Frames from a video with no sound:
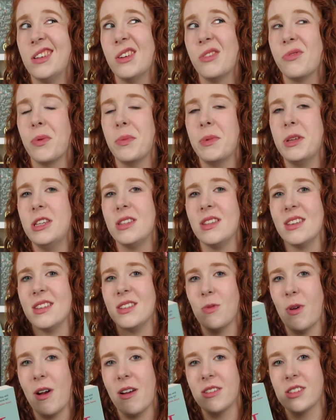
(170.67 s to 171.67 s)
if I'm into
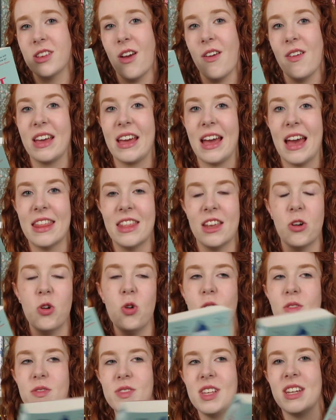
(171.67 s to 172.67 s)
this, where it's going, and then
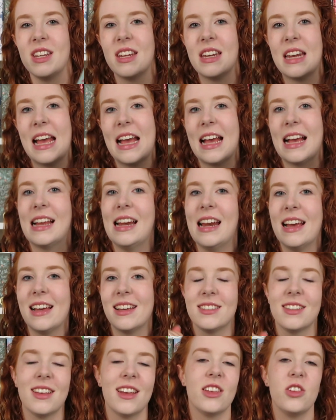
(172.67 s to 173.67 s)
all of a sudden it
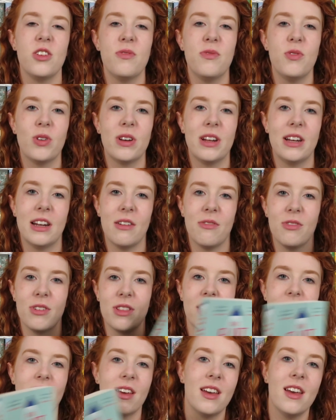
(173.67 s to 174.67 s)
clicks and you fall in love
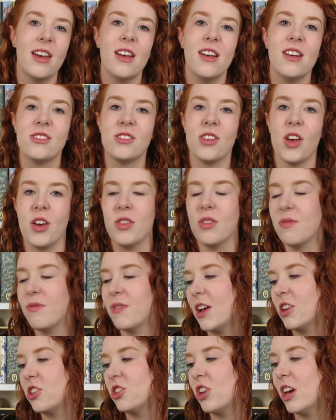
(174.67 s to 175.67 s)
with it. So The
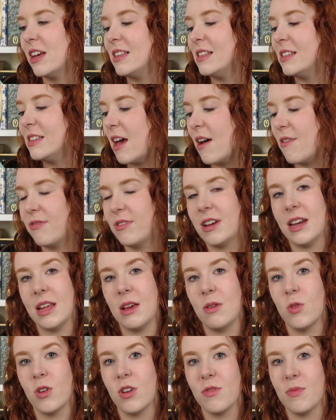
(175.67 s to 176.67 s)
Flatshare is definitely
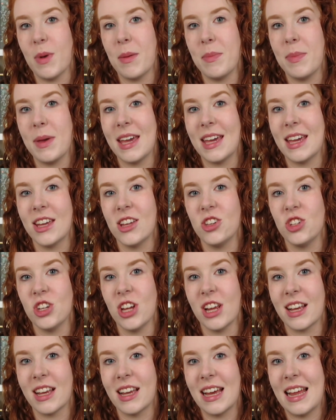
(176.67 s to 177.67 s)
one of my big
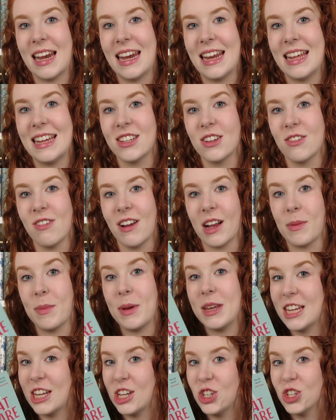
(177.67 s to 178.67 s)
chick lit
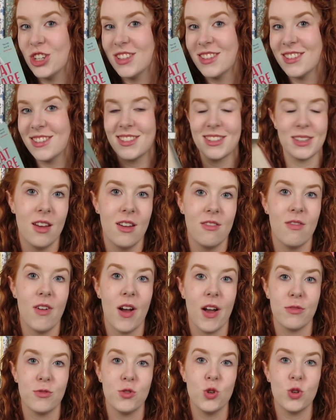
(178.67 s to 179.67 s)
recommendations.
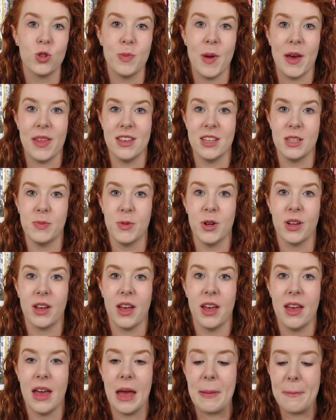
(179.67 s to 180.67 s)
Right, I've talked about this book
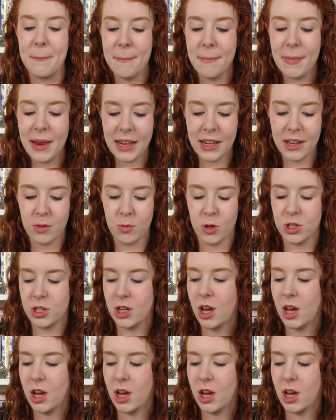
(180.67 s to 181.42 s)
a million and one